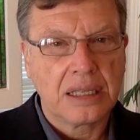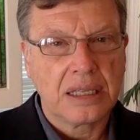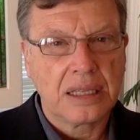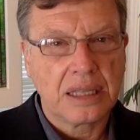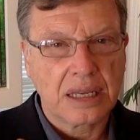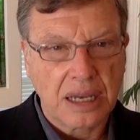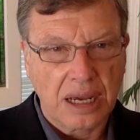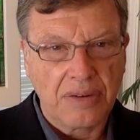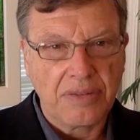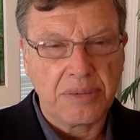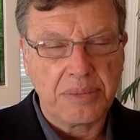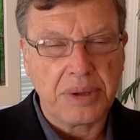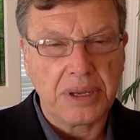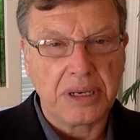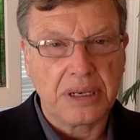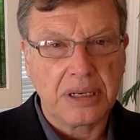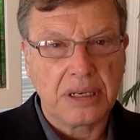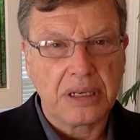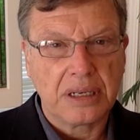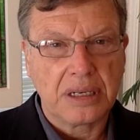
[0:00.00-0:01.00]
the government
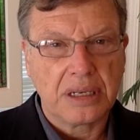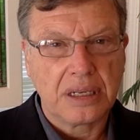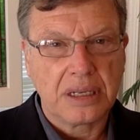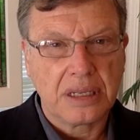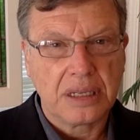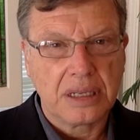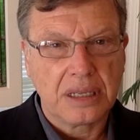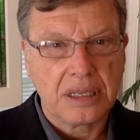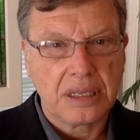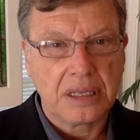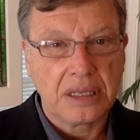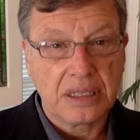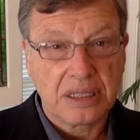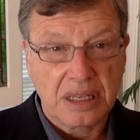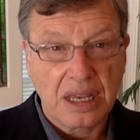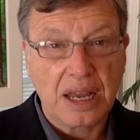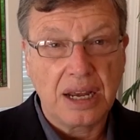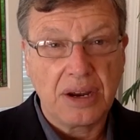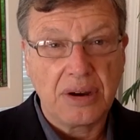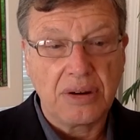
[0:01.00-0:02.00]
is
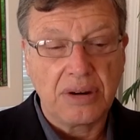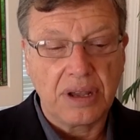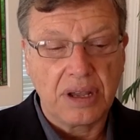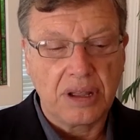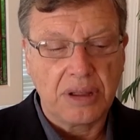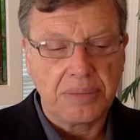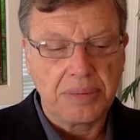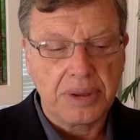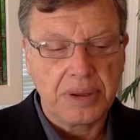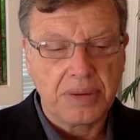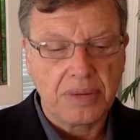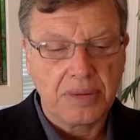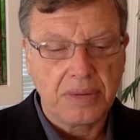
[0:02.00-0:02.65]
not here to help you.